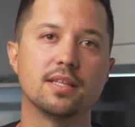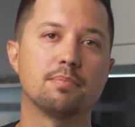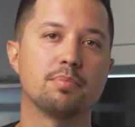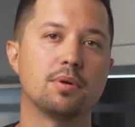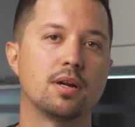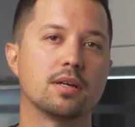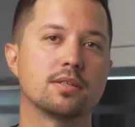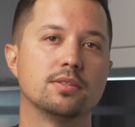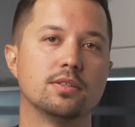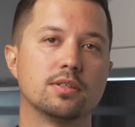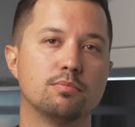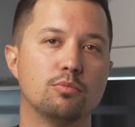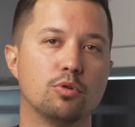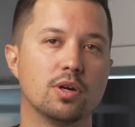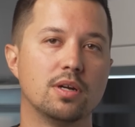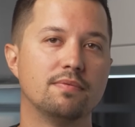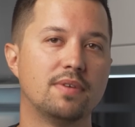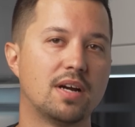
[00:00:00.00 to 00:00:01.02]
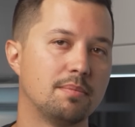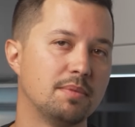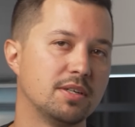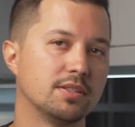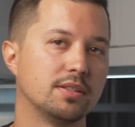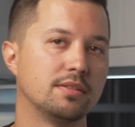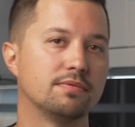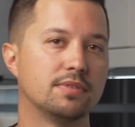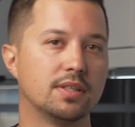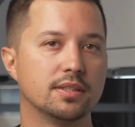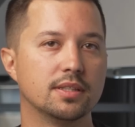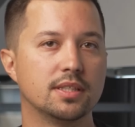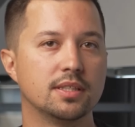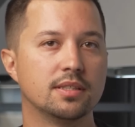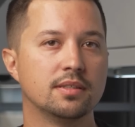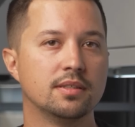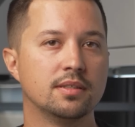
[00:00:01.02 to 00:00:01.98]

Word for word: their products look more environmentally friendly.